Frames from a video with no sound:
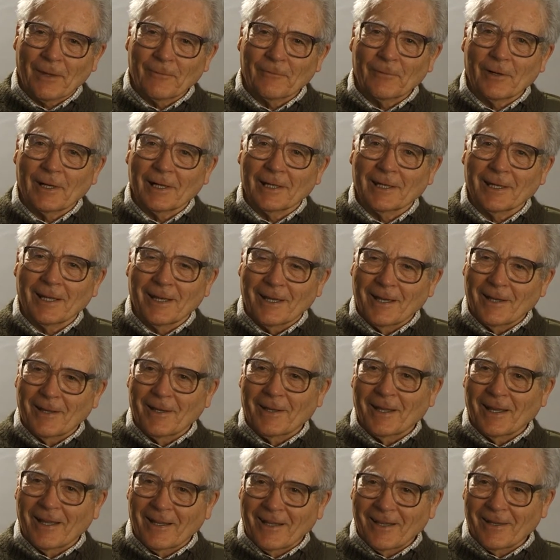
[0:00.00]
Very
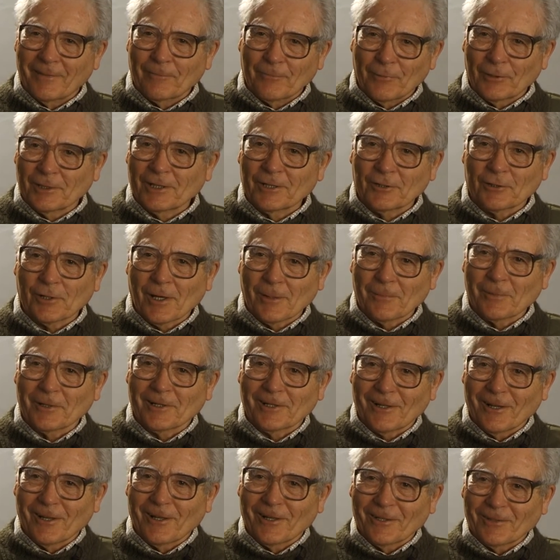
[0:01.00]
British upper
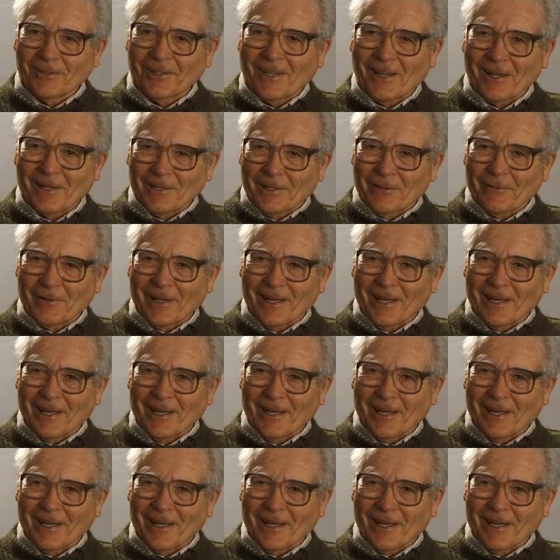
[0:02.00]
class kind of